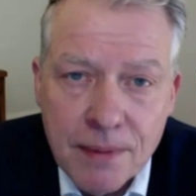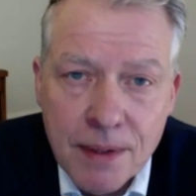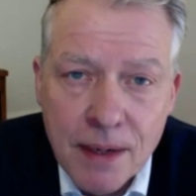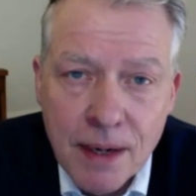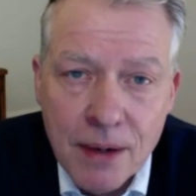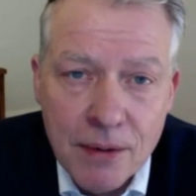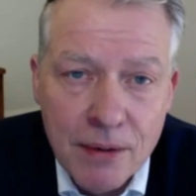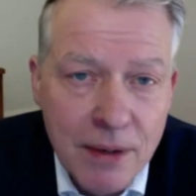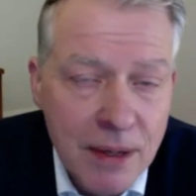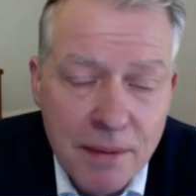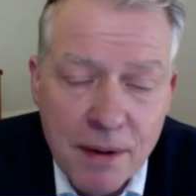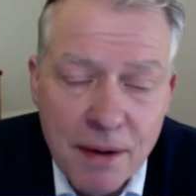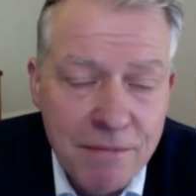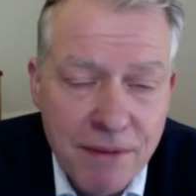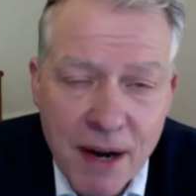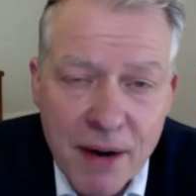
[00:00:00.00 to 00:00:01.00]
are
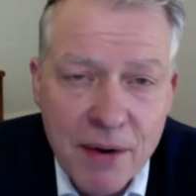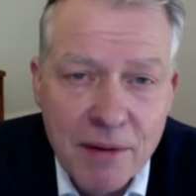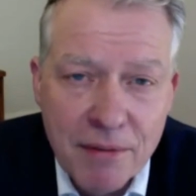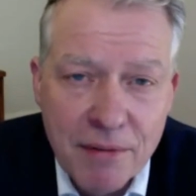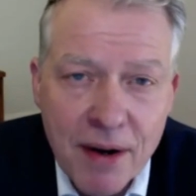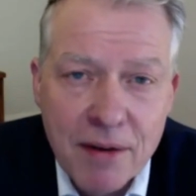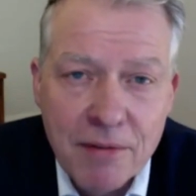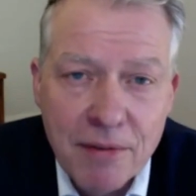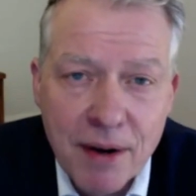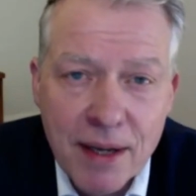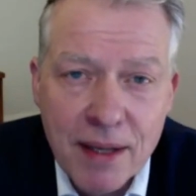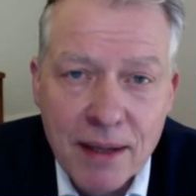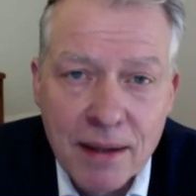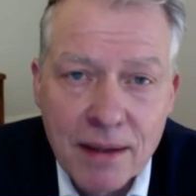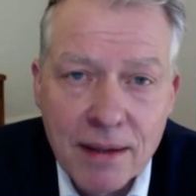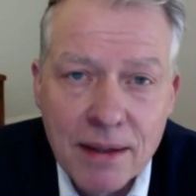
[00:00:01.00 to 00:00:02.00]
a very, very
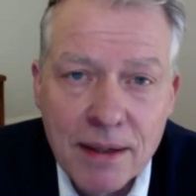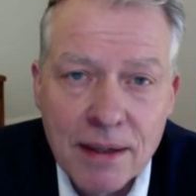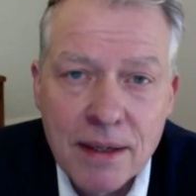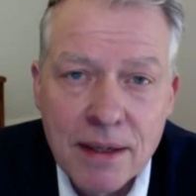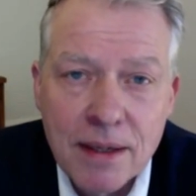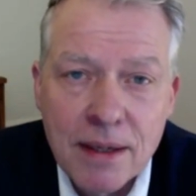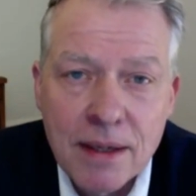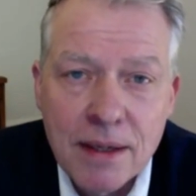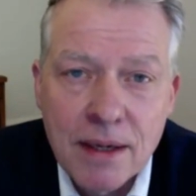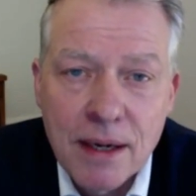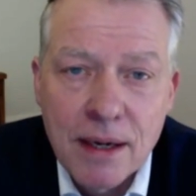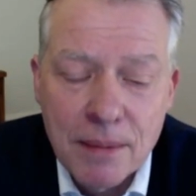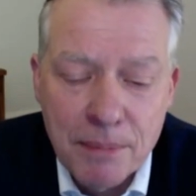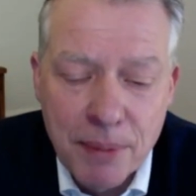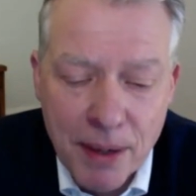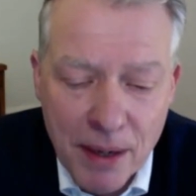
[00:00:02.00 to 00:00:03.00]
vital
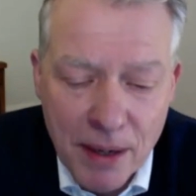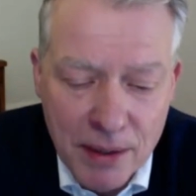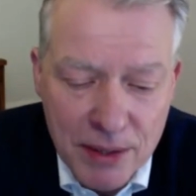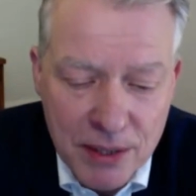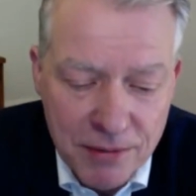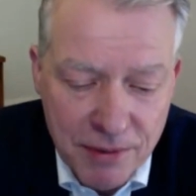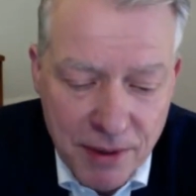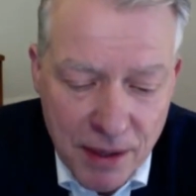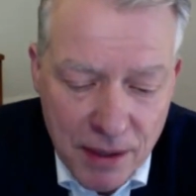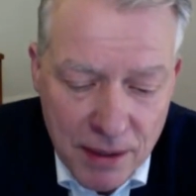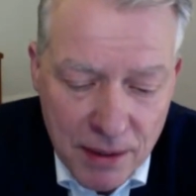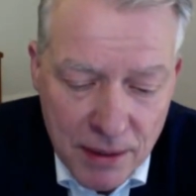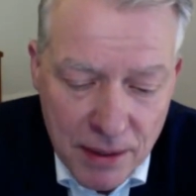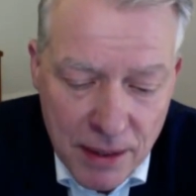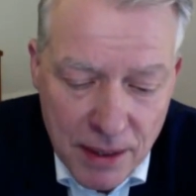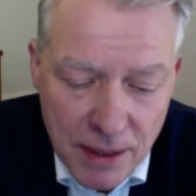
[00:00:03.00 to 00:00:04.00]
part of
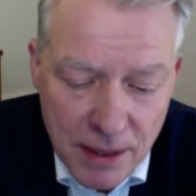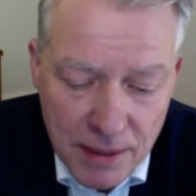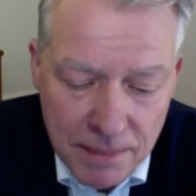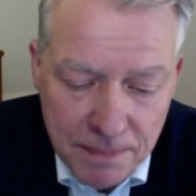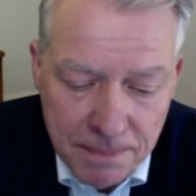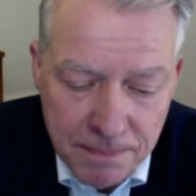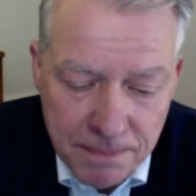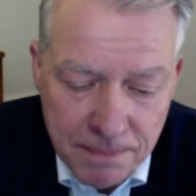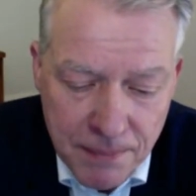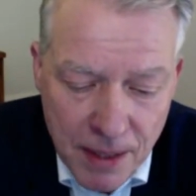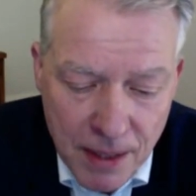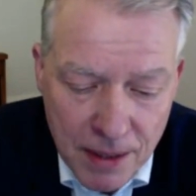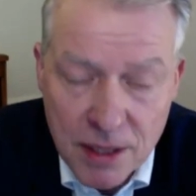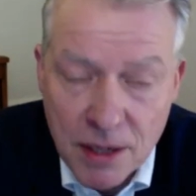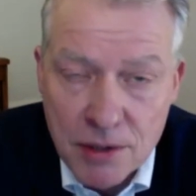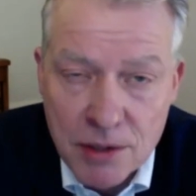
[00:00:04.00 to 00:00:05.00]
our
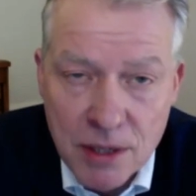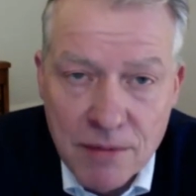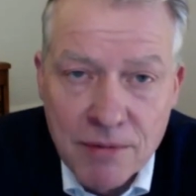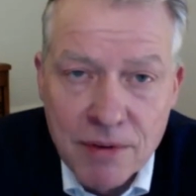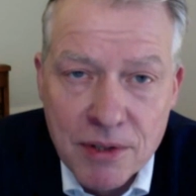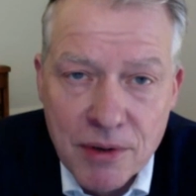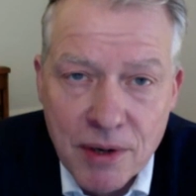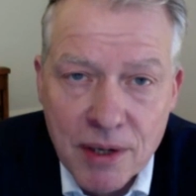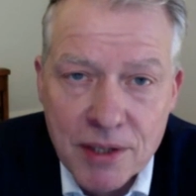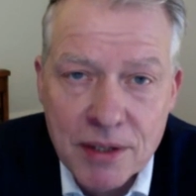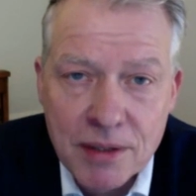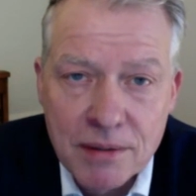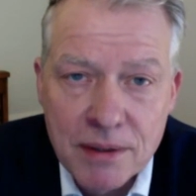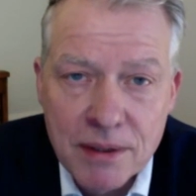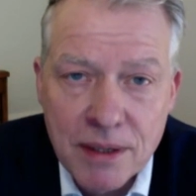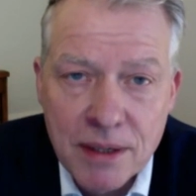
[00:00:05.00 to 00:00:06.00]
social infrastructure
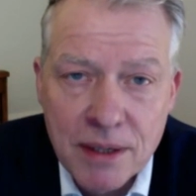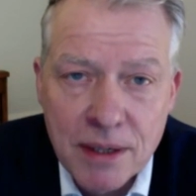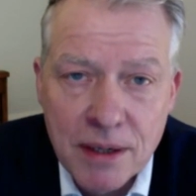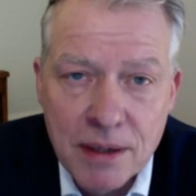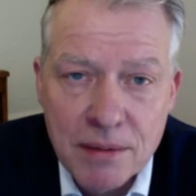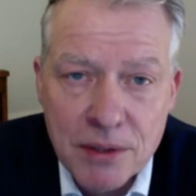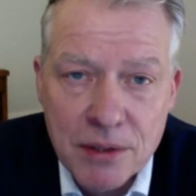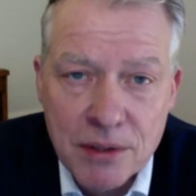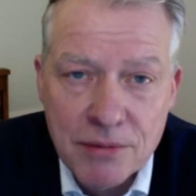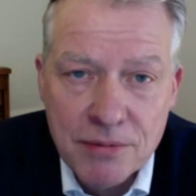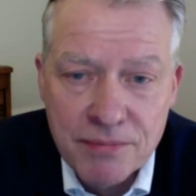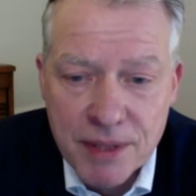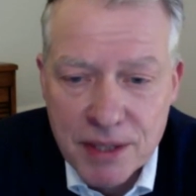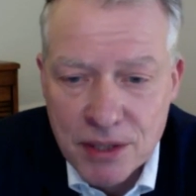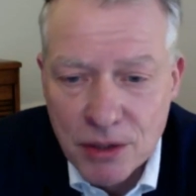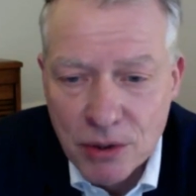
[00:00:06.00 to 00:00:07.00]
and our sort of
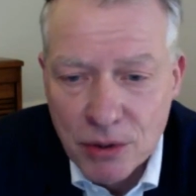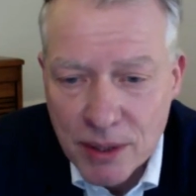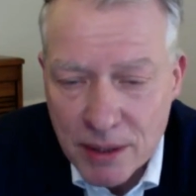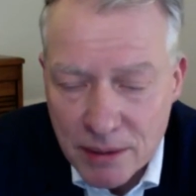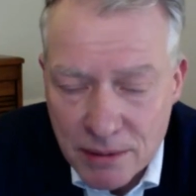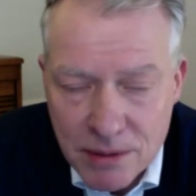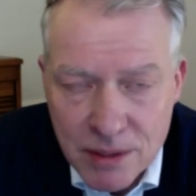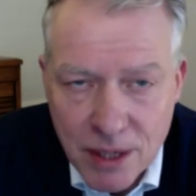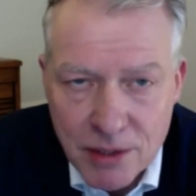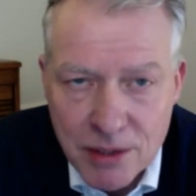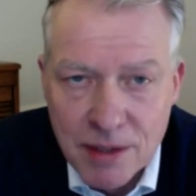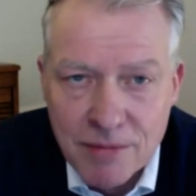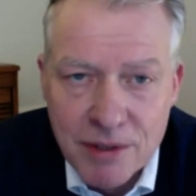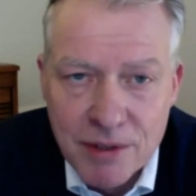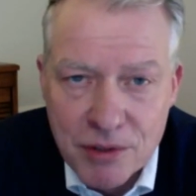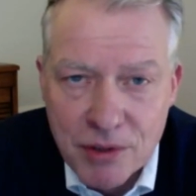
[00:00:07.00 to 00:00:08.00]
historical social
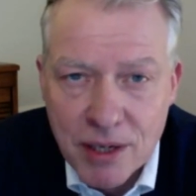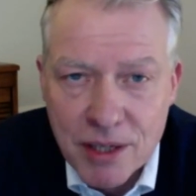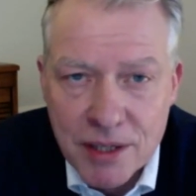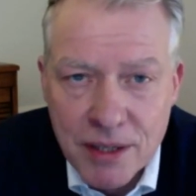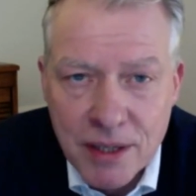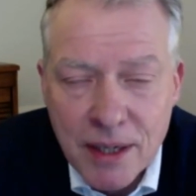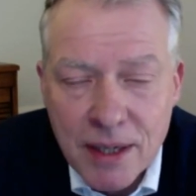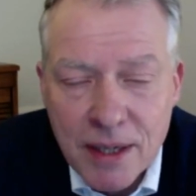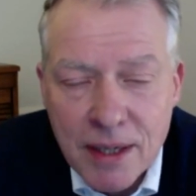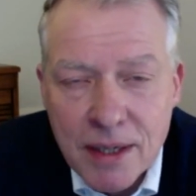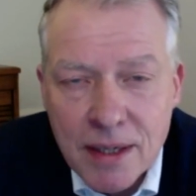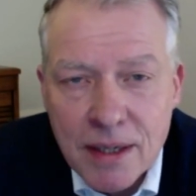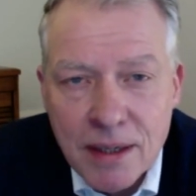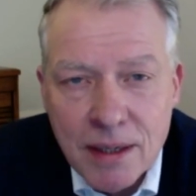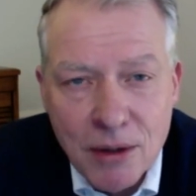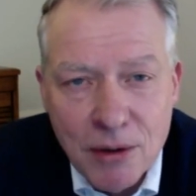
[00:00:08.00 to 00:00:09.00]
infrastructure.
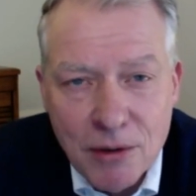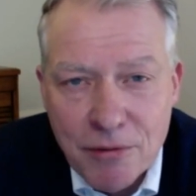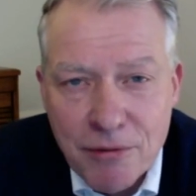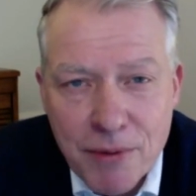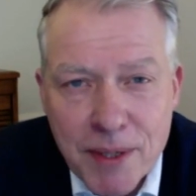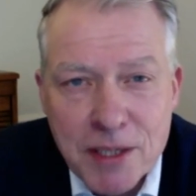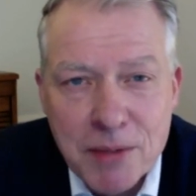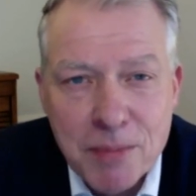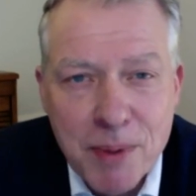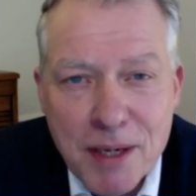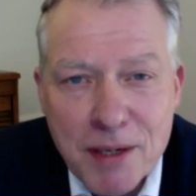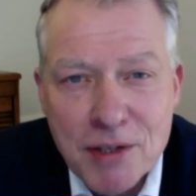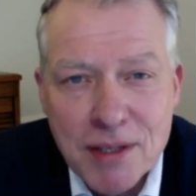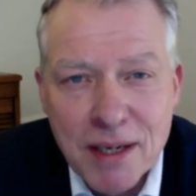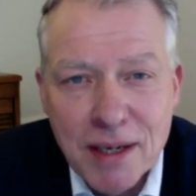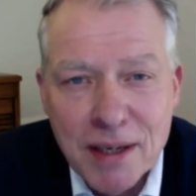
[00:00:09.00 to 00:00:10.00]
A lot of free
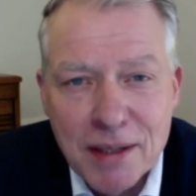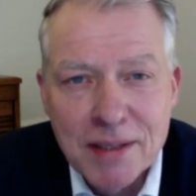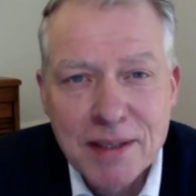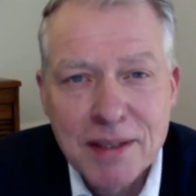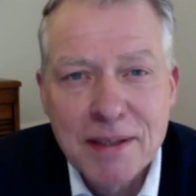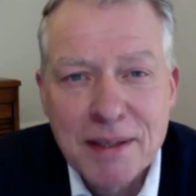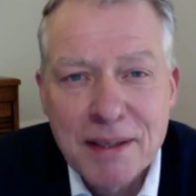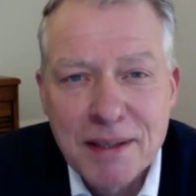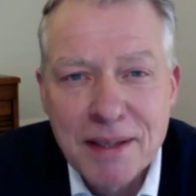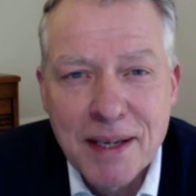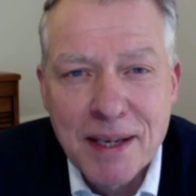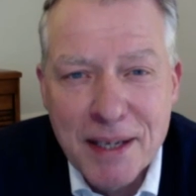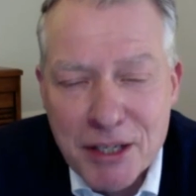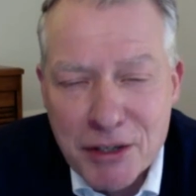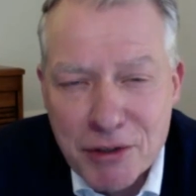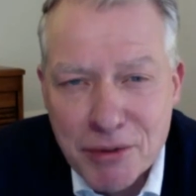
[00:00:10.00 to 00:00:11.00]
speech started in the
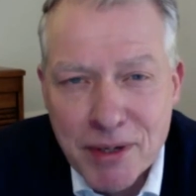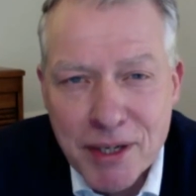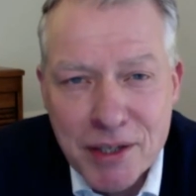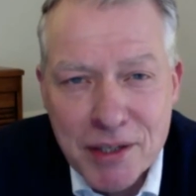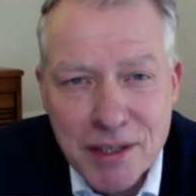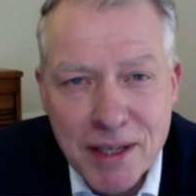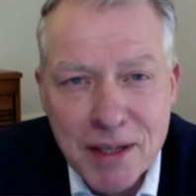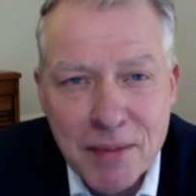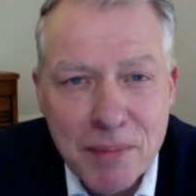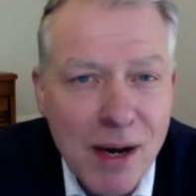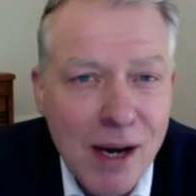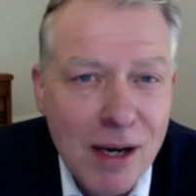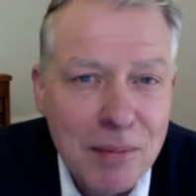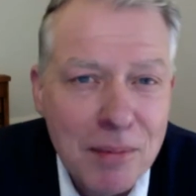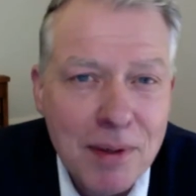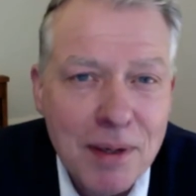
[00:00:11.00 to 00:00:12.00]
English tradition in the
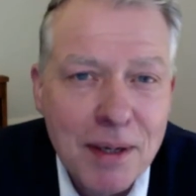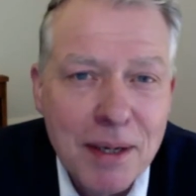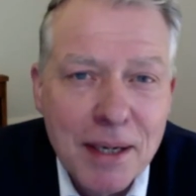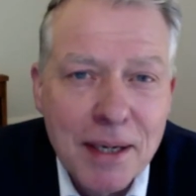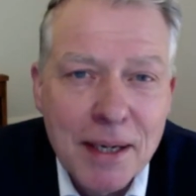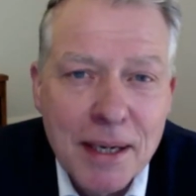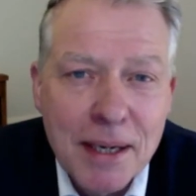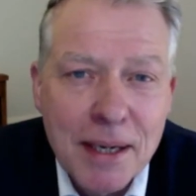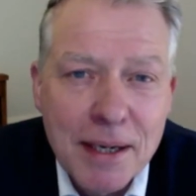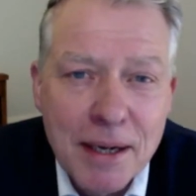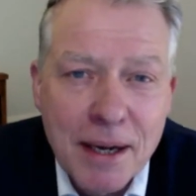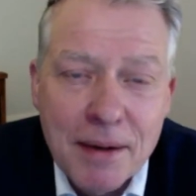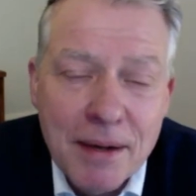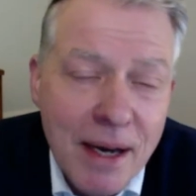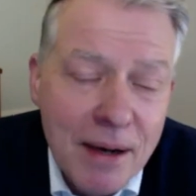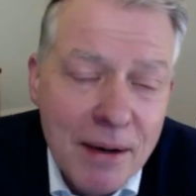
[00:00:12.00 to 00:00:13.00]
pub.
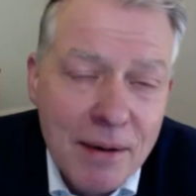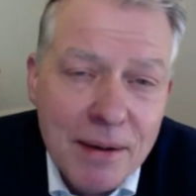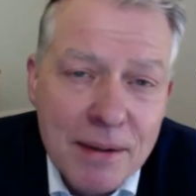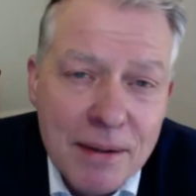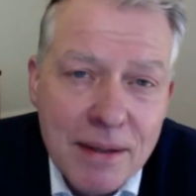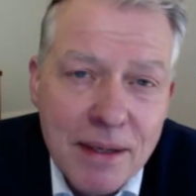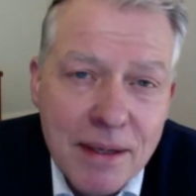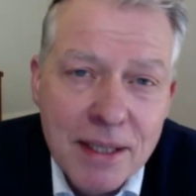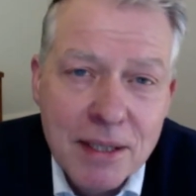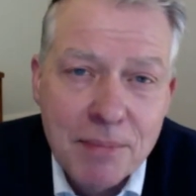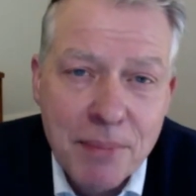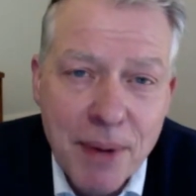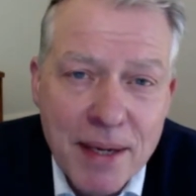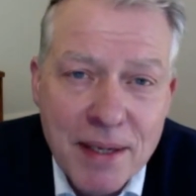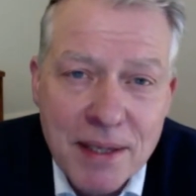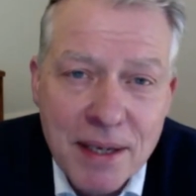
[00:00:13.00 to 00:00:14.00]
Now it's a
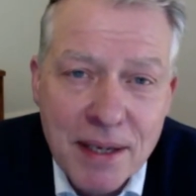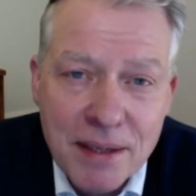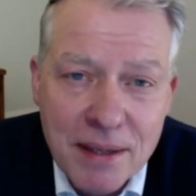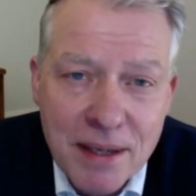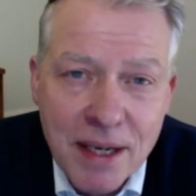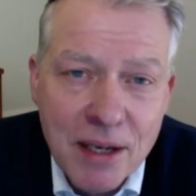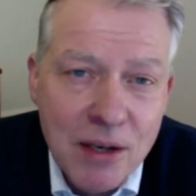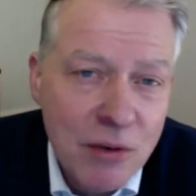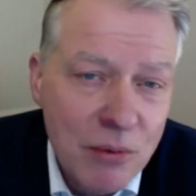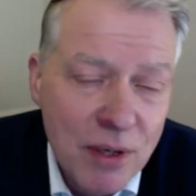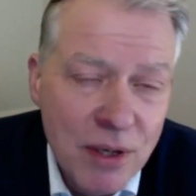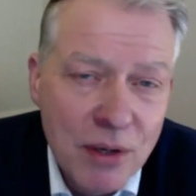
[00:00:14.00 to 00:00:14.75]
basic thing.